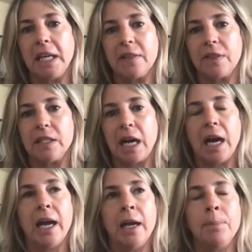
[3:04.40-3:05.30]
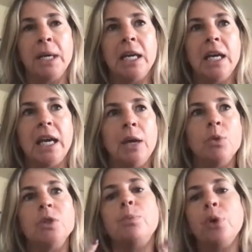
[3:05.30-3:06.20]
me at the time, it
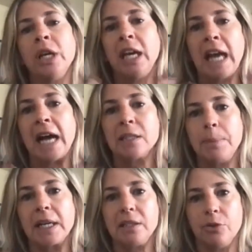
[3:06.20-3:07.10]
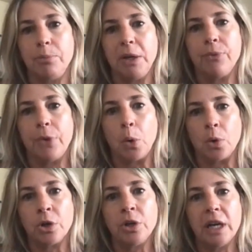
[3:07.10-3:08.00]
was bringing aspects of me
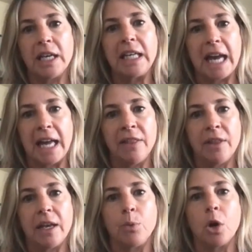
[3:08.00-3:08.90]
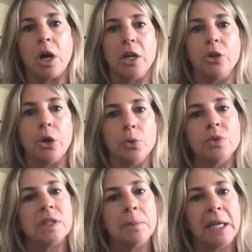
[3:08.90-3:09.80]
forward again that were
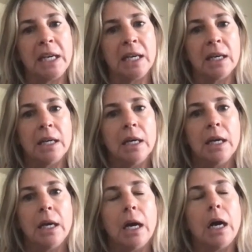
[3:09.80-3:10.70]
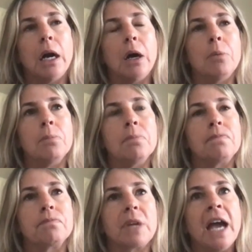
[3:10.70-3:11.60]
unknown to me.
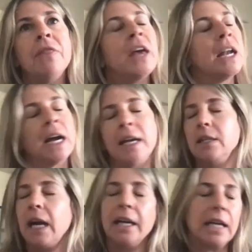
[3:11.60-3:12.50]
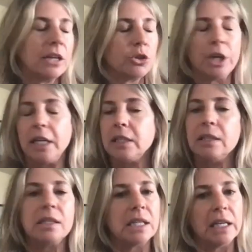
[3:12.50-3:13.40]
Um, and then I, I got trained
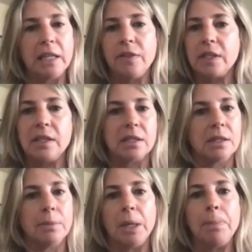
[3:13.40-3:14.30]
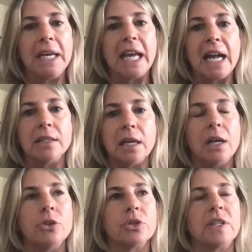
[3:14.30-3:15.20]
and studied the system and began to
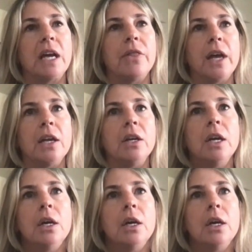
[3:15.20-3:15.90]
understand that